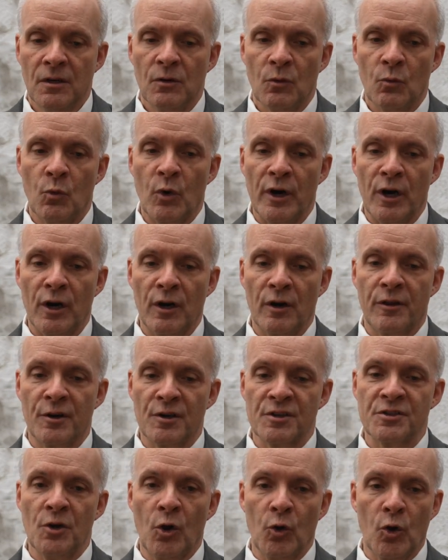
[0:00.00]
where
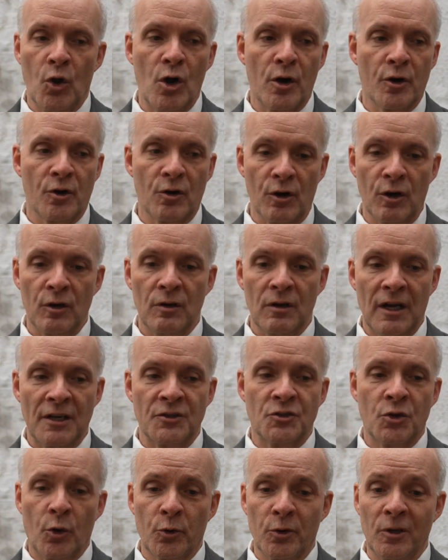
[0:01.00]
there's no longer a
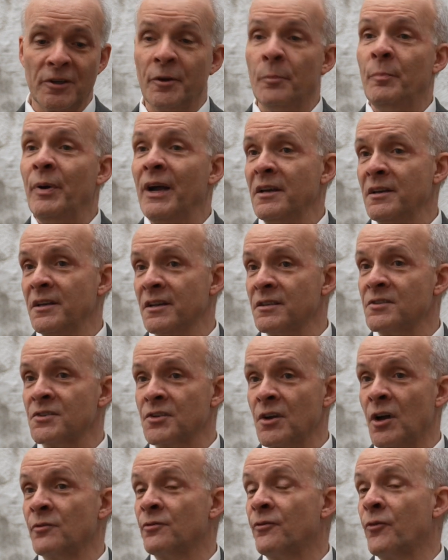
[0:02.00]
total
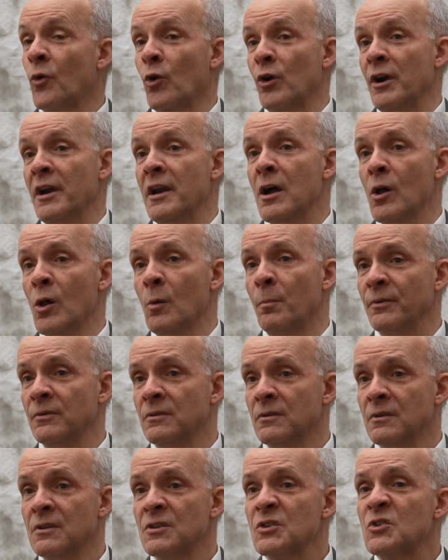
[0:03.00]
dependence on foreign help,
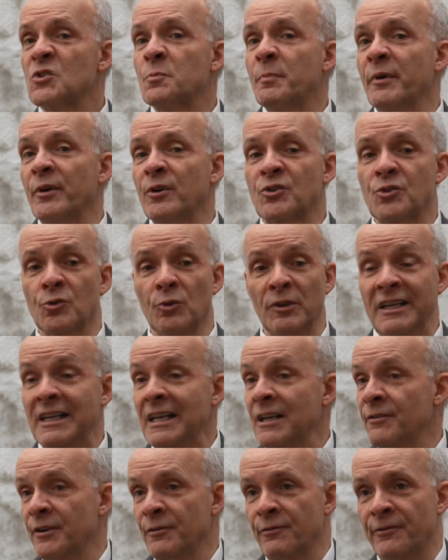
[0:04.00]
spiritually,
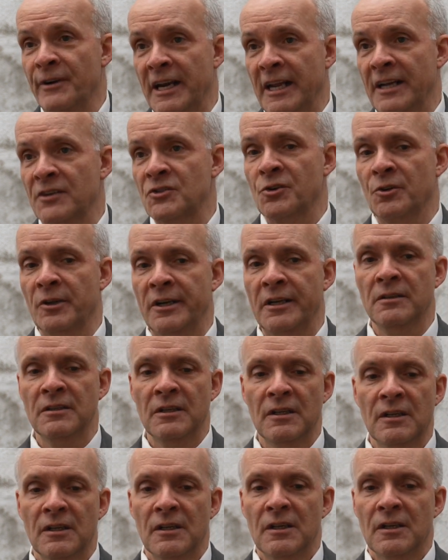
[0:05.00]
even financially.
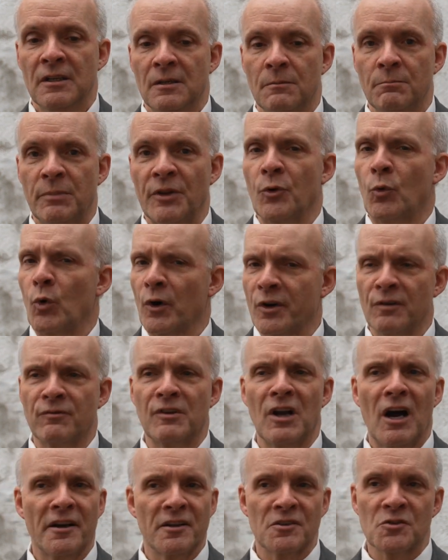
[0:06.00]
But the work of
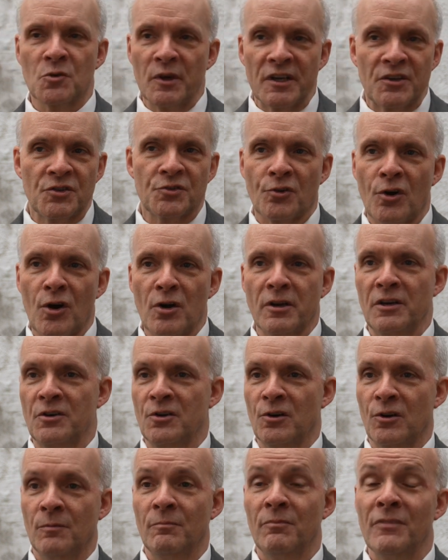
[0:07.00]
God is going strong in
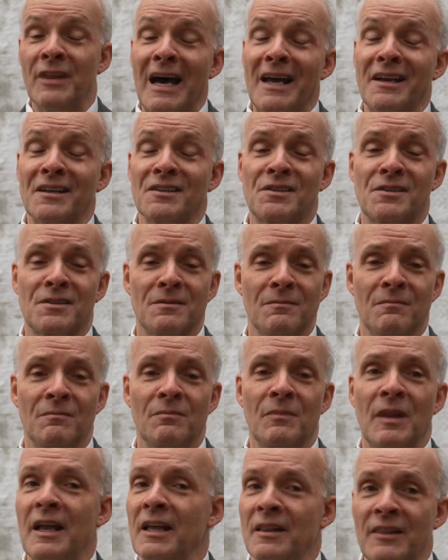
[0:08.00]
Europe.
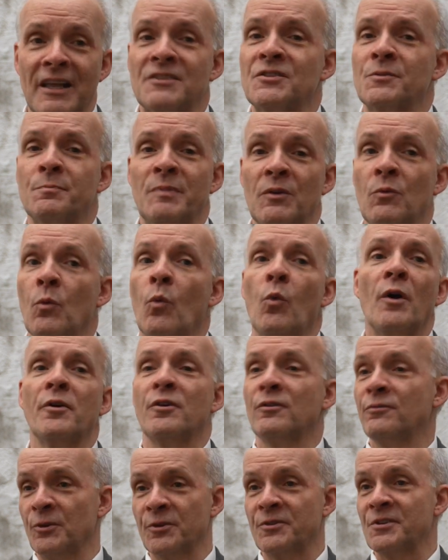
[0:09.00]
That's been
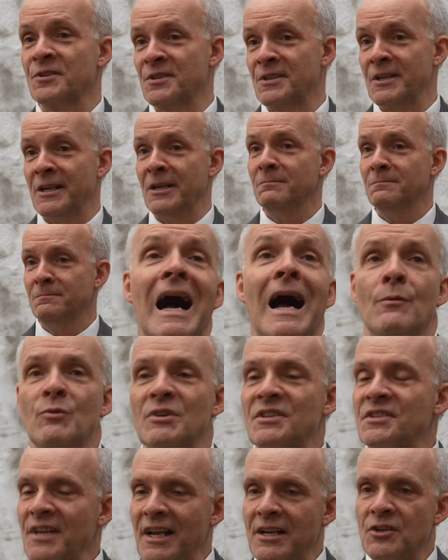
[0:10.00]
wonderful to see. I
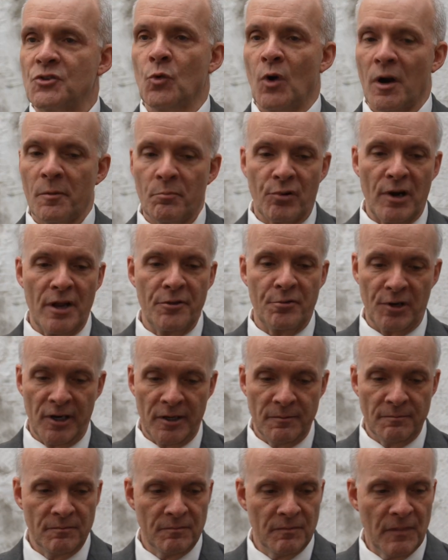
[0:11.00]
would say to our
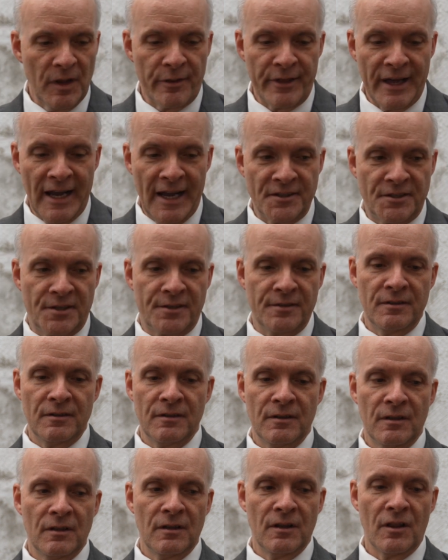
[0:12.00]
brethren that
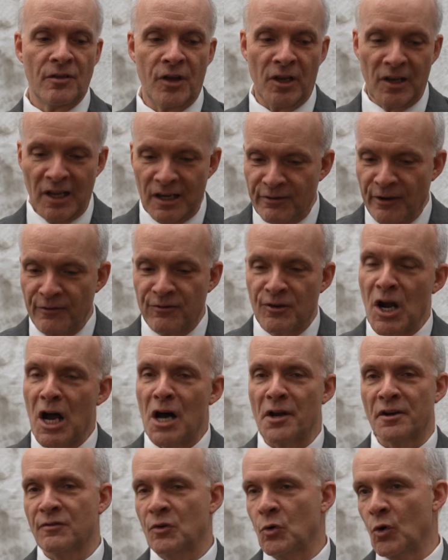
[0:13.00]
the love of
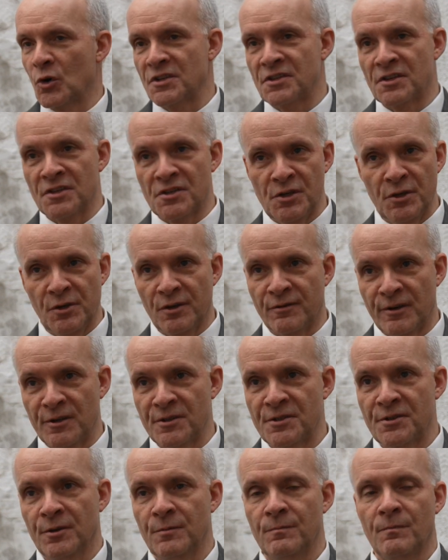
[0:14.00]
God, of course, is
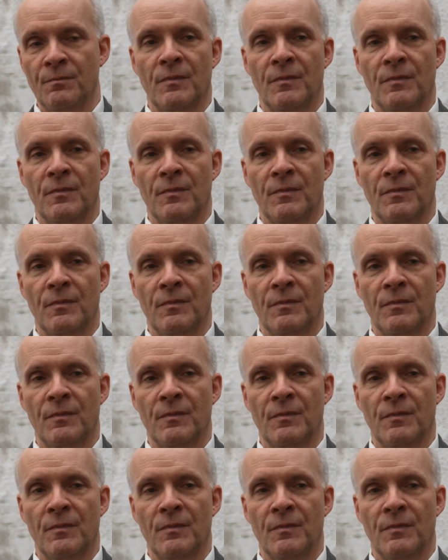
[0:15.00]
universal.